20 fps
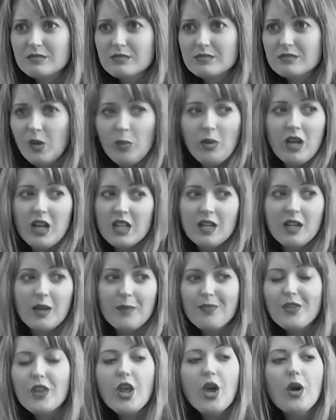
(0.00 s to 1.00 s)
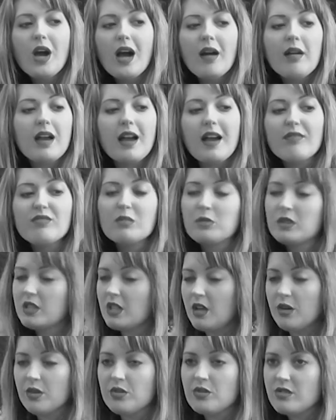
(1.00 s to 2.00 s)
Um, uh, no, everyone
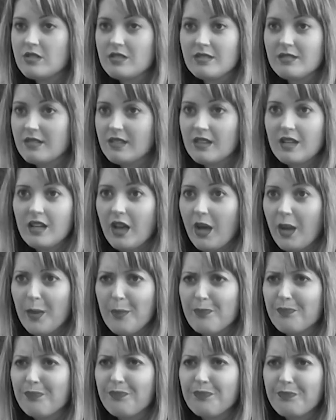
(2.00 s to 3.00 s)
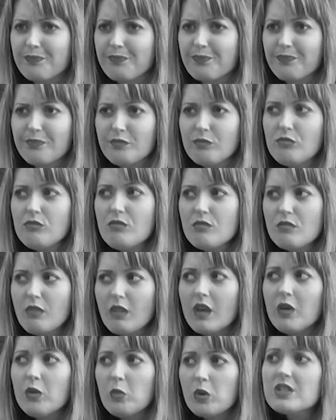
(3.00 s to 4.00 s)
knows. Um,
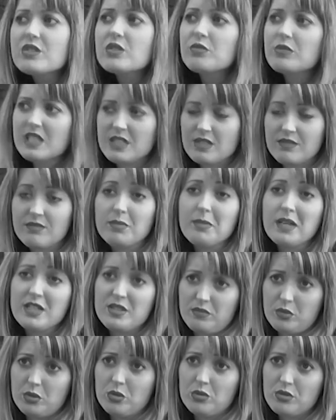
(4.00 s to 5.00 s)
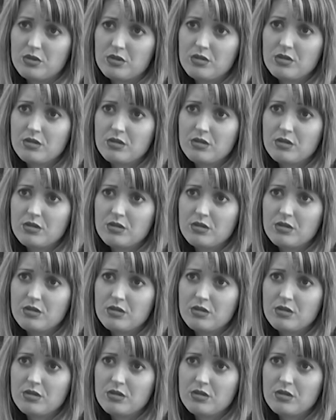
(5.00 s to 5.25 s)
it was the reason for my divorce.